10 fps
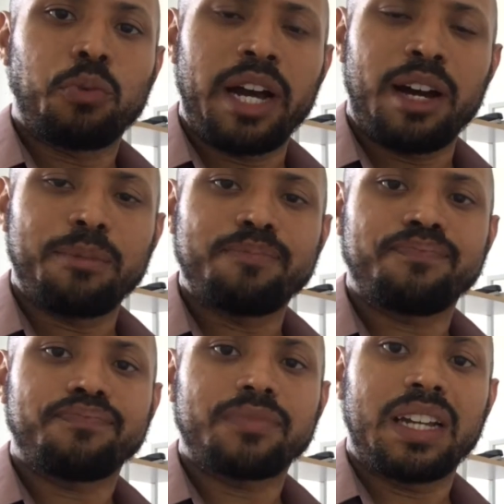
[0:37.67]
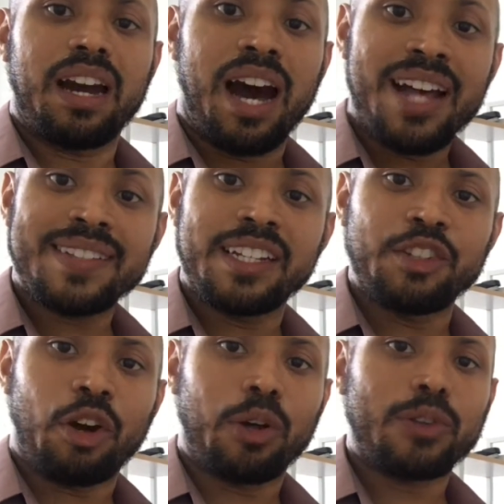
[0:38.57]
Well, as
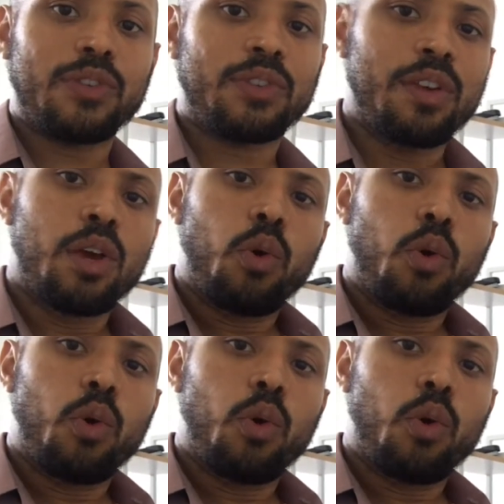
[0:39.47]
adults,